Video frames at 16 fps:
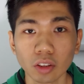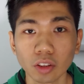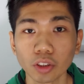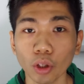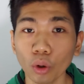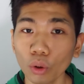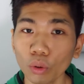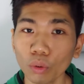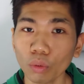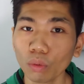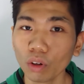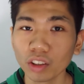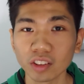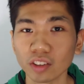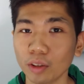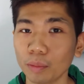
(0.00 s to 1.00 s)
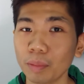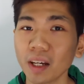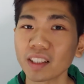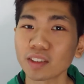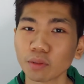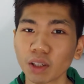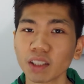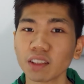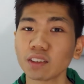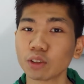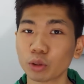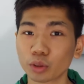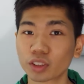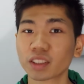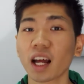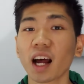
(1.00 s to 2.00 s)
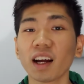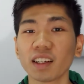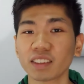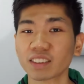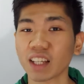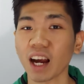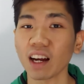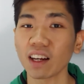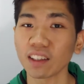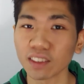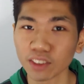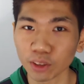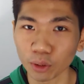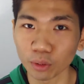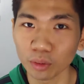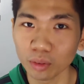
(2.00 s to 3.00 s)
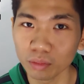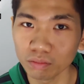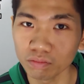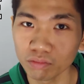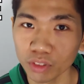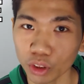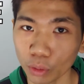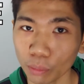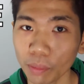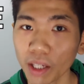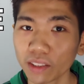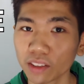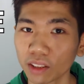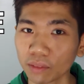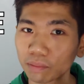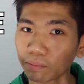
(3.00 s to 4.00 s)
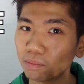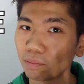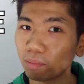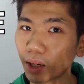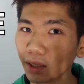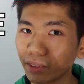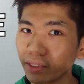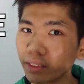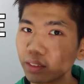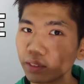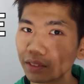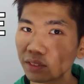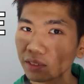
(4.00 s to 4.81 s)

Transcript: So what's the best way to start a side hustle to make money?